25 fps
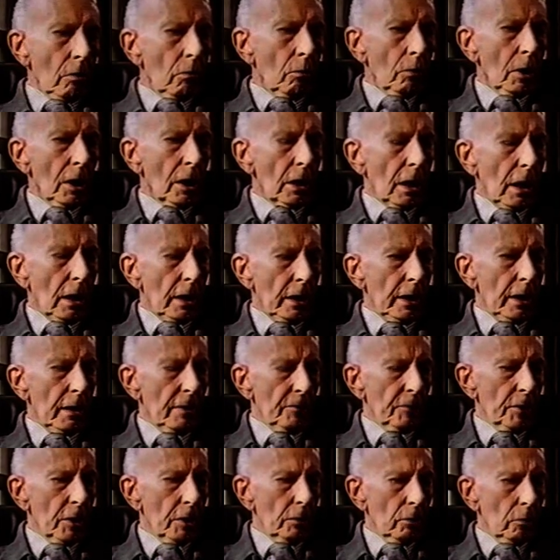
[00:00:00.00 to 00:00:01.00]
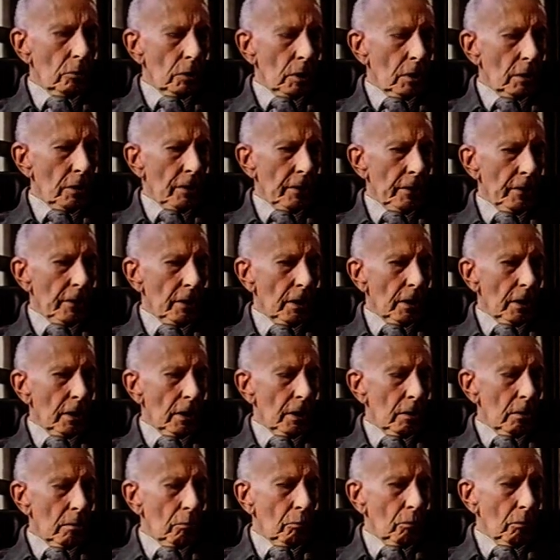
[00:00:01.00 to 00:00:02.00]
Well, I have no
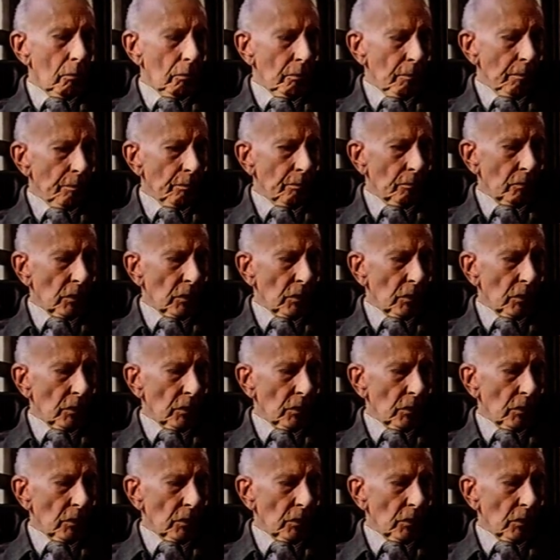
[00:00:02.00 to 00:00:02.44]
um,